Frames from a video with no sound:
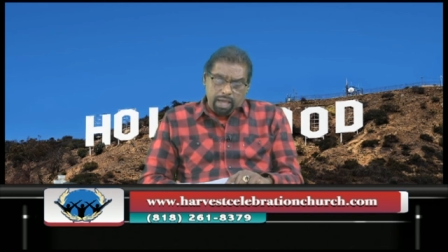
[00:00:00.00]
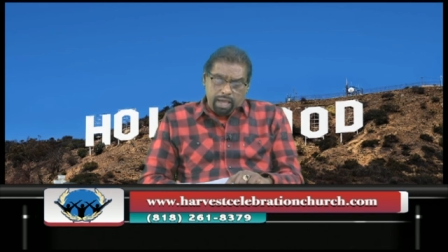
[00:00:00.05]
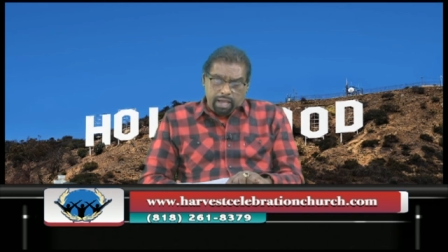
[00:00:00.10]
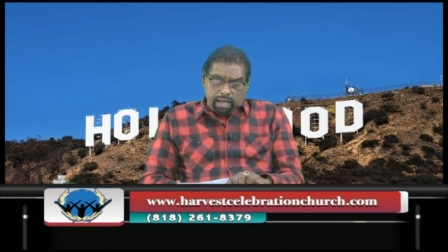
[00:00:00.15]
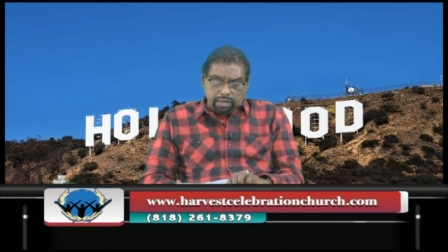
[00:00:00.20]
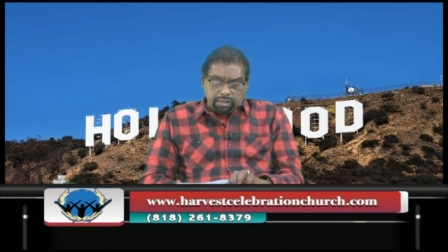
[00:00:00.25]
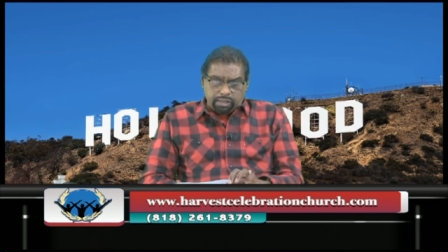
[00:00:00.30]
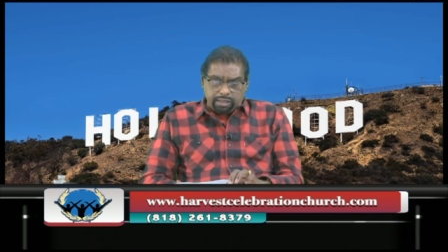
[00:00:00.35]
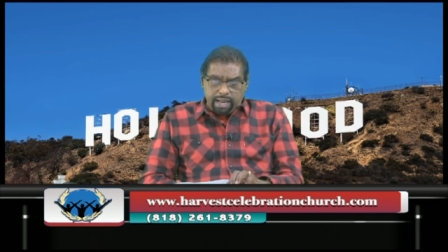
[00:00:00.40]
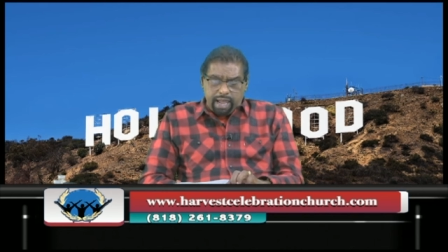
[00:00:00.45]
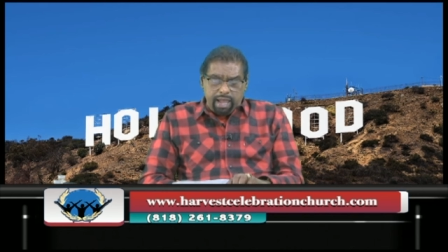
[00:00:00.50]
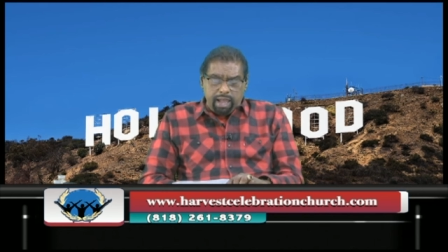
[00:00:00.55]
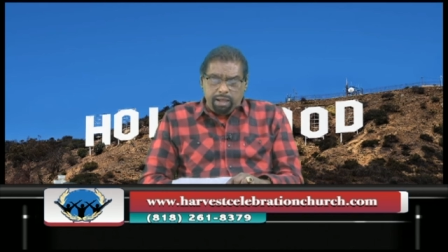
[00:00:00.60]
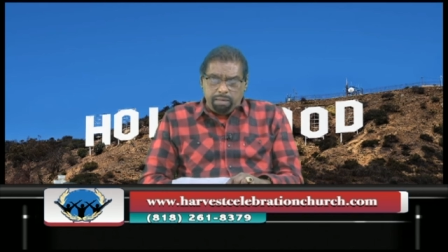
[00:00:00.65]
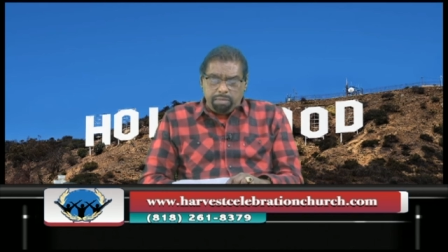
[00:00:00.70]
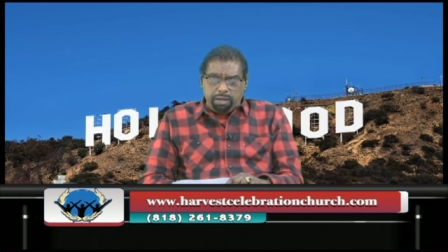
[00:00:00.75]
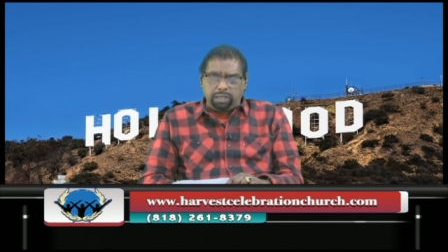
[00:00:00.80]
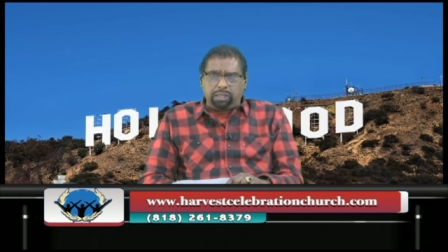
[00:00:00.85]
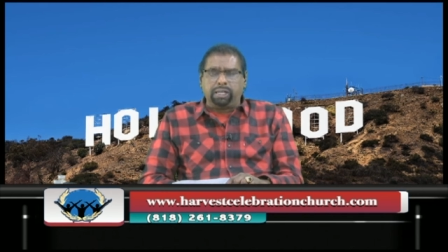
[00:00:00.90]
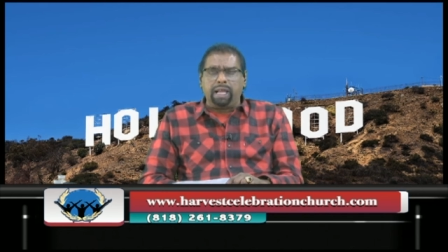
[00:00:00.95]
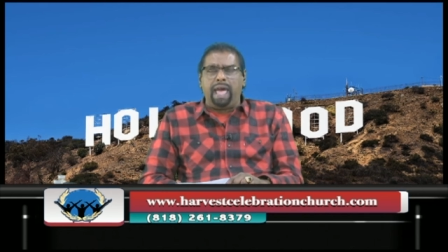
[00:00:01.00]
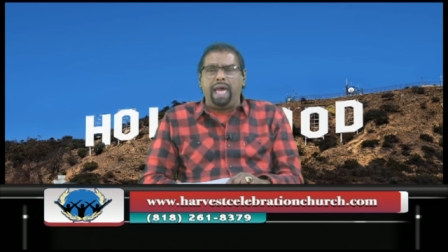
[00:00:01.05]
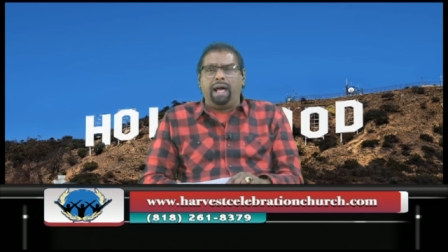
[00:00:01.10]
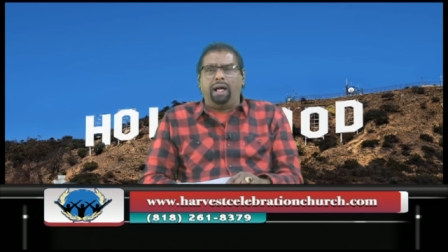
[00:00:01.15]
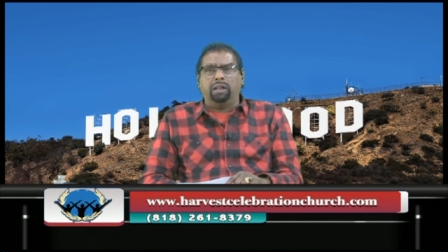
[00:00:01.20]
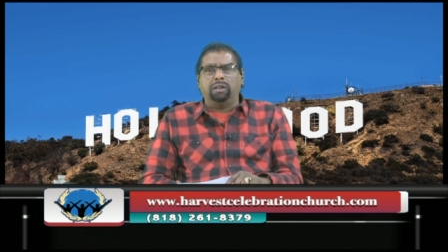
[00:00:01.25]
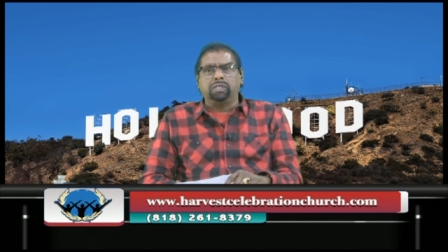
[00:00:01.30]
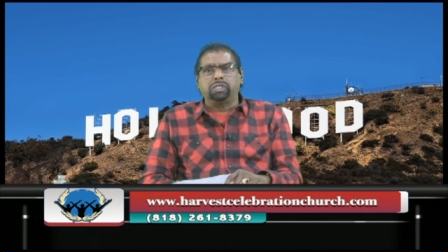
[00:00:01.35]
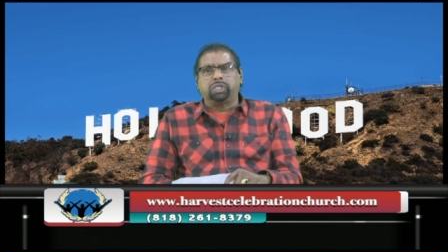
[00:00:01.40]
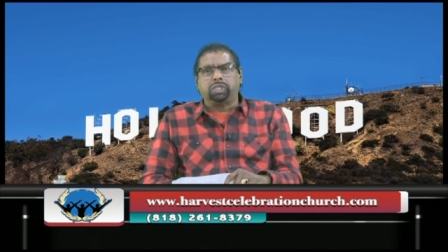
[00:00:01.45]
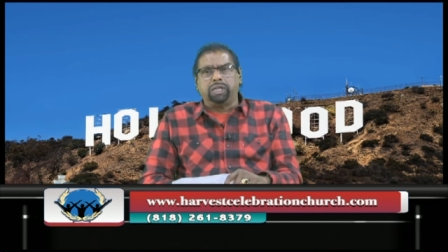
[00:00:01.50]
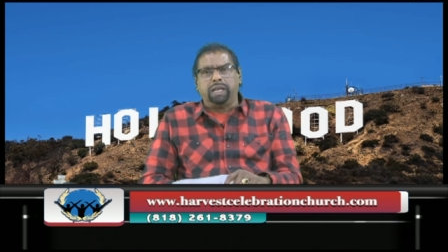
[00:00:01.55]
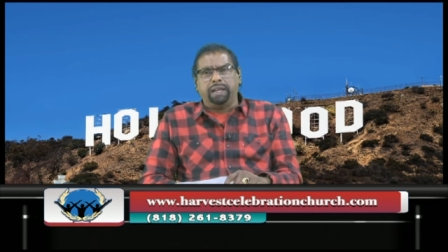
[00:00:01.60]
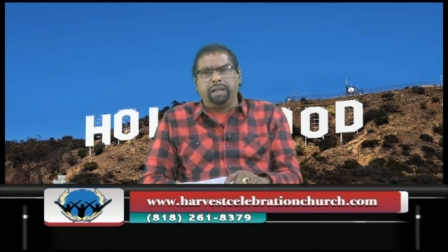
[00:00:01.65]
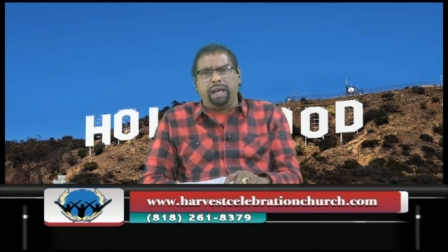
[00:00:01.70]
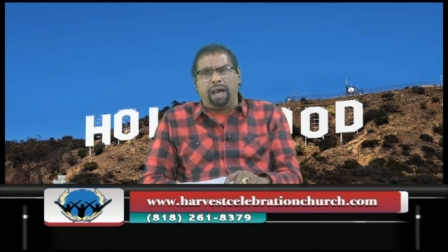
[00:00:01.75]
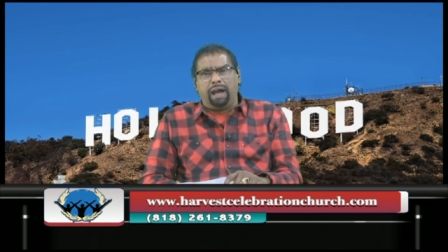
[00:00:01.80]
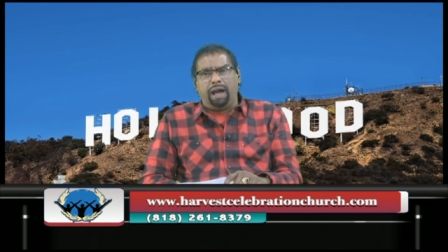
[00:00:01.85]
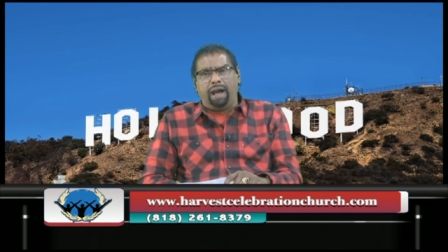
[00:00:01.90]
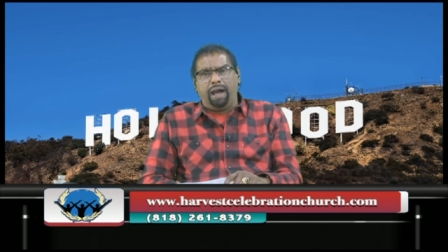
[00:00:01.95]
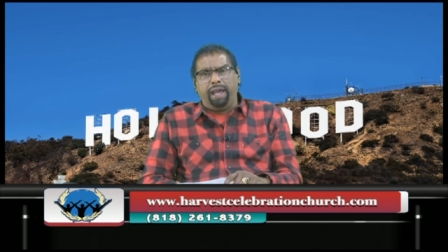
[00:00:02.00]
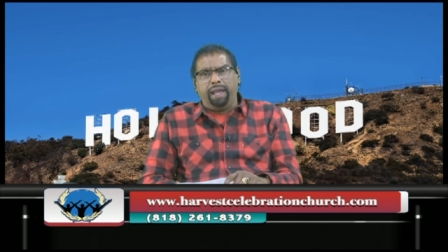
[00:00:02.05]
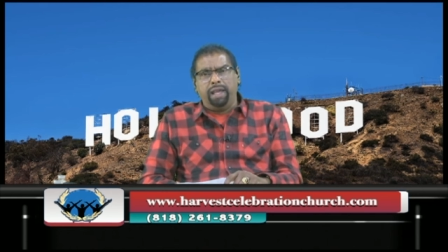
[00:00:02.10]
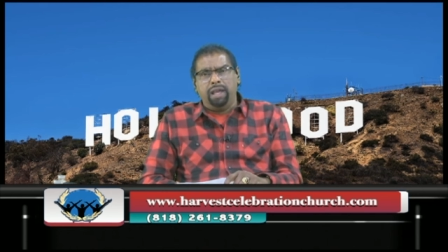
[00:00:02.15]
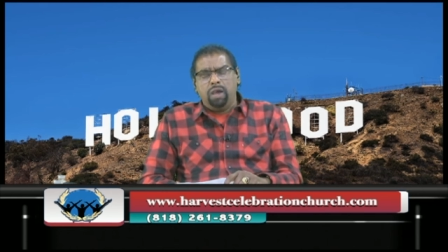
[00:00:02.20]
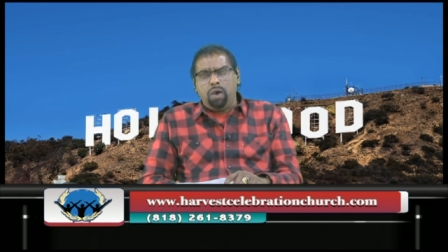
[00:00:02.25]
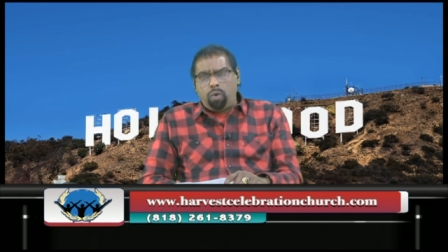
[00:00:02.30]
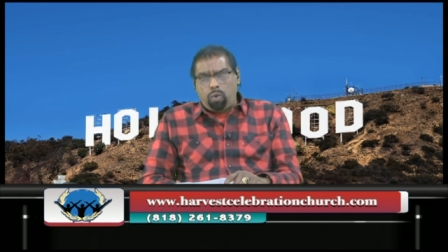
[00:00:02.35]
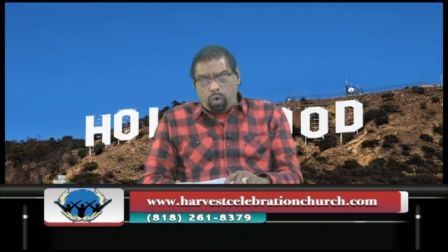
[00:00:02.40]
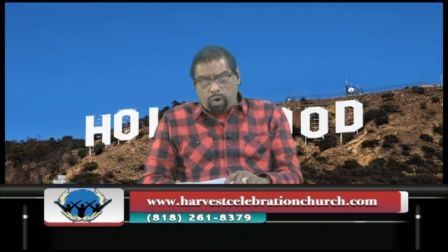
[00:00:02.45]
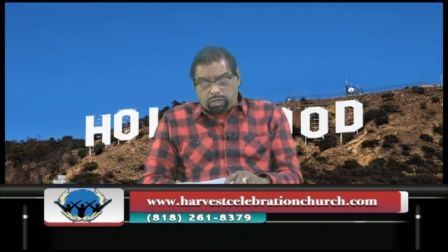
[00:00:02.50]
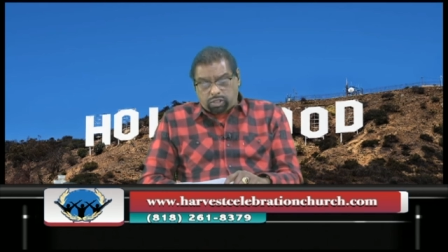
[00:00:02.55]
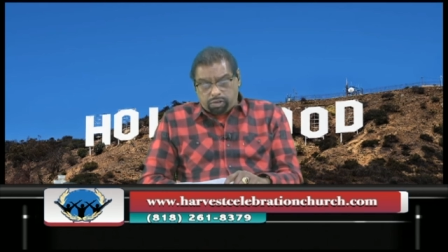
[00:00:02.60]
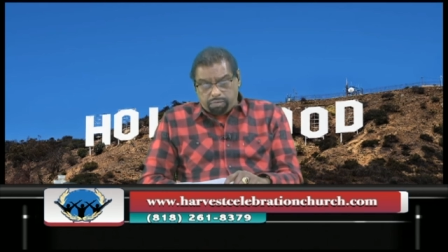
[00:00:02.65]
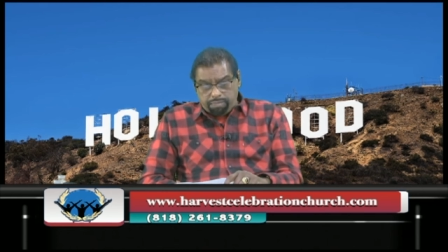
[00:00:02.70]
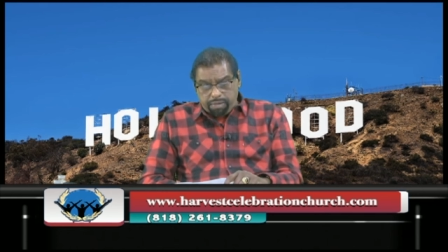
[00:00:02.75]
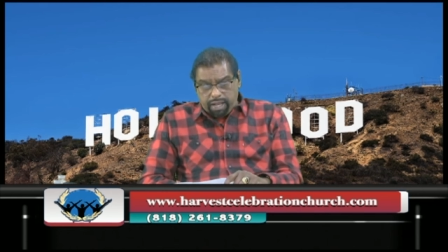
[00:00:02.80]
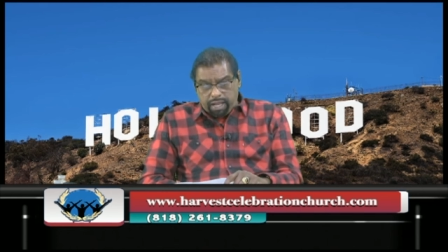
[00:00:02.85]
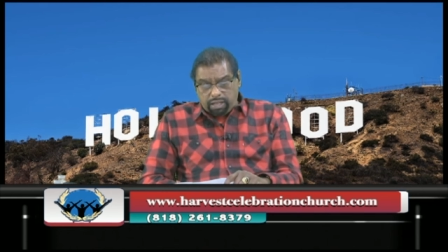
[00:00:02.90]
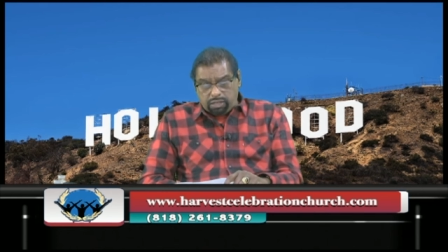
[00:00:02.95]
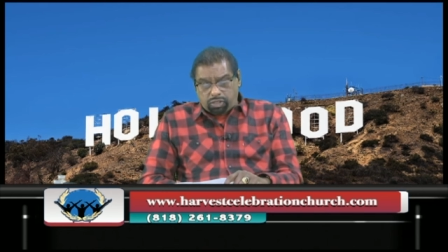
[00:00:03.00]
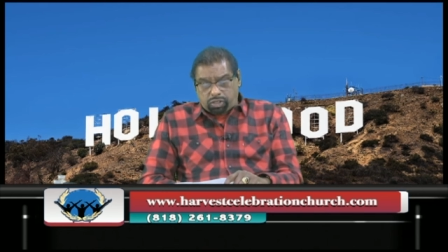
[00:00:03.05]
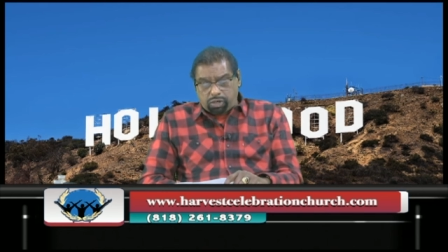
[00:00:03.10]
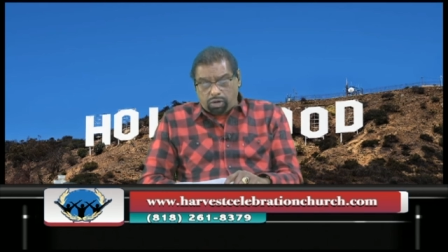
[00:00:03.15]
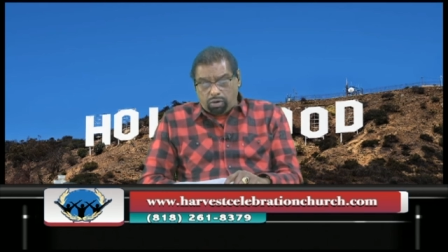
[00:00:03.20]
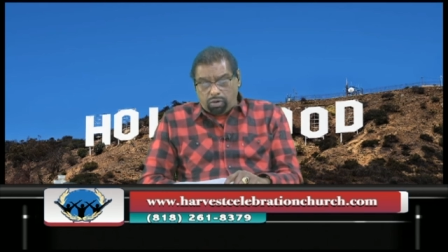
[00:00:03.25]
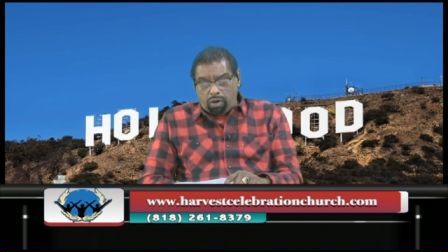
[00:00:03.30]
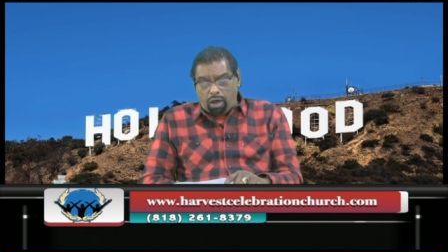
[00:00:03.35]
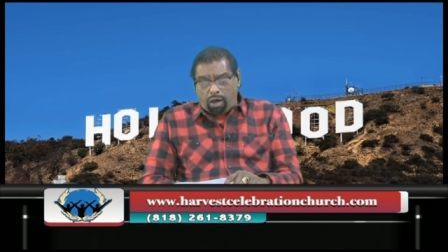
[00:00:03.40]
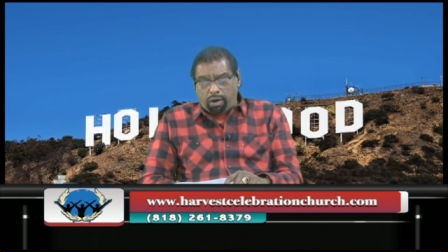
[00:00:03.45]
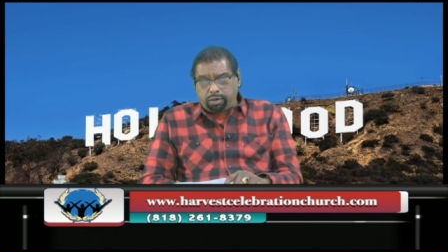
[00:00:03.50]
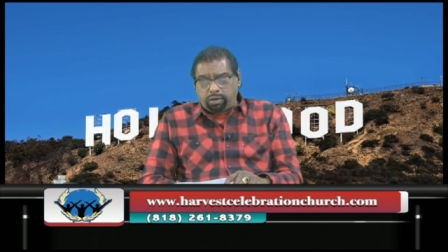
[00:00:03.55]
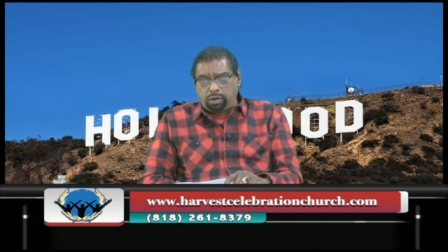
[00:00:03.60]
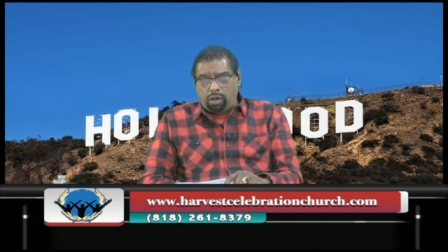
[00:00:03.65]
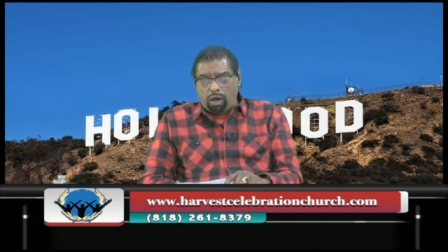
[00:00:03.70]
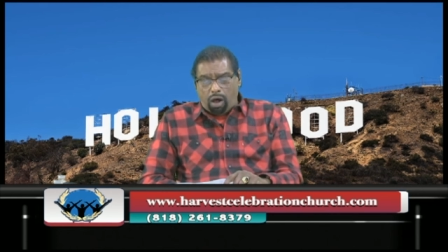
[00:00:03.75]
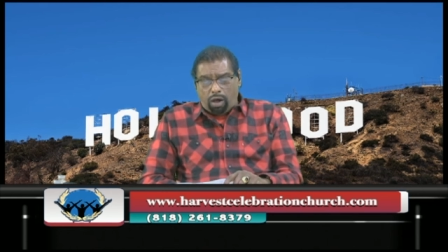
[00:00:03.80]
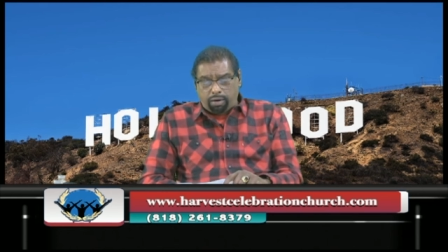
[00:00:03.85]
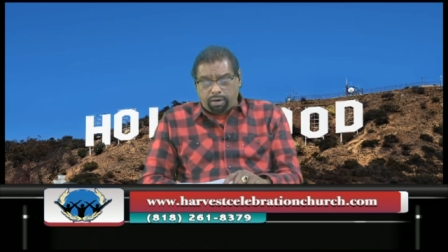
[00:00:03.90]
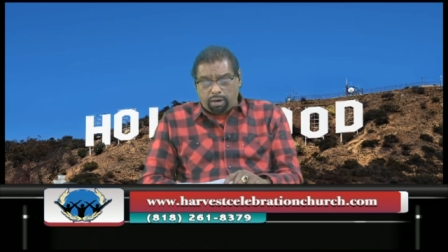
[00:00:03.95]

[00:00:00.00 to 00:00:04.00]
His name is El Shaddai, which means Lord God